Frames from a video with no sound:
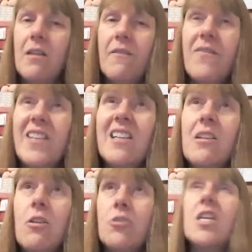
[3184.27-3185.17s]

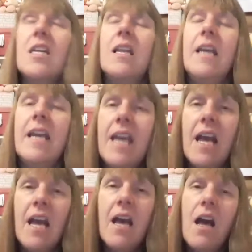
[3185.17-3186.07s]
physiologically
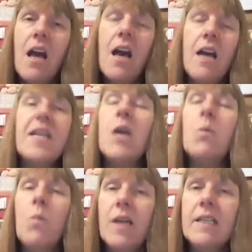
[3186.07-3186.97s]

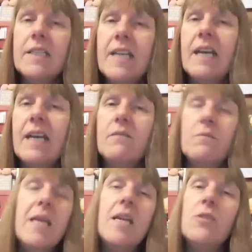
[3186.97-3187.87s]
don't mind it,
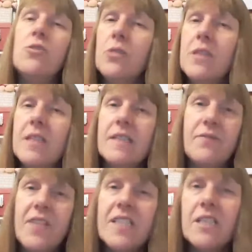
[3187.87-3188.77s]
may enjoy the
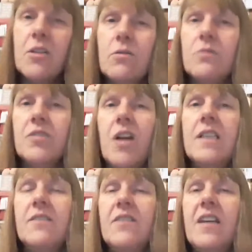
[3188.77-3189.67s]
physical
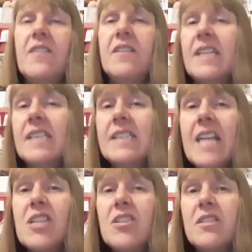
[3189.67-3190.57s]
sides of it, the
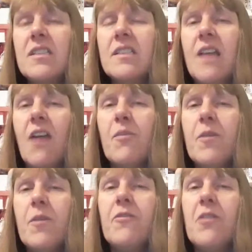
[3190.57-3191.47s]
sensations and stuff,
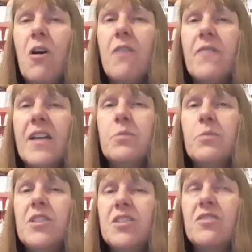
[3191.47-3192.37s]
but for a lot of us,
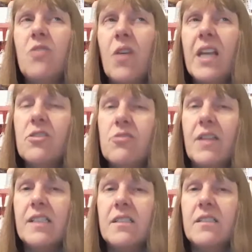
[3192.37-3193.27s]
we're just not
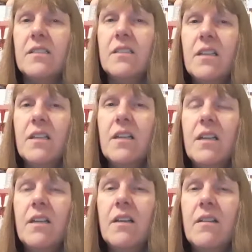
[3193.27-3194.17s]
interested,
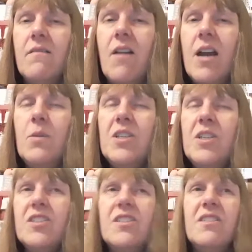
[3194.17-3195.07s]
right? We
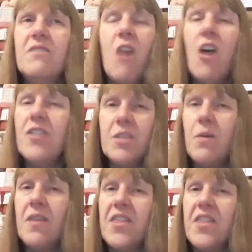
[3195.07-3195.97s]
just rather do
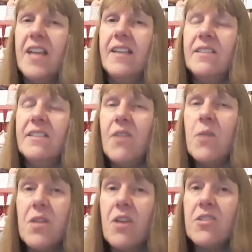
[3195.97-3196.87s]
other things,
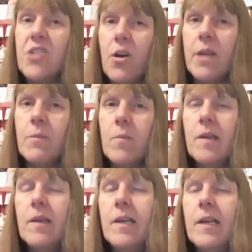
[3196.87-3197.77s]
right, with our time,
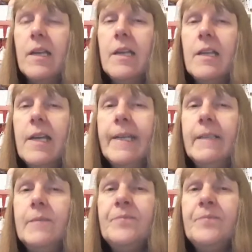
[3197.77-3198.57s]
you know.